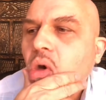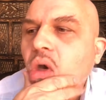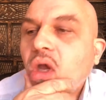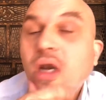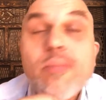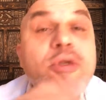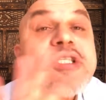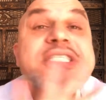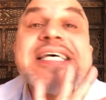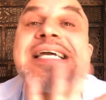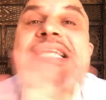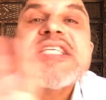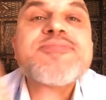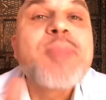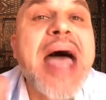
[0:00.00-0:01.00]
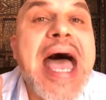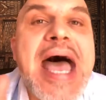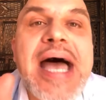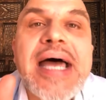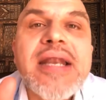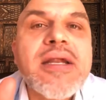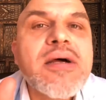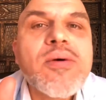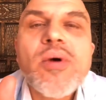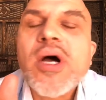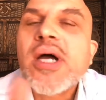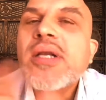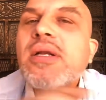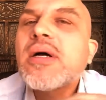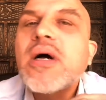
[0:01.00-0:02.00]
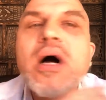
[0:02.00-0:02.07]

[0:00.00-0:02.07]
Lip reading: And I'm not saying it's bad, right?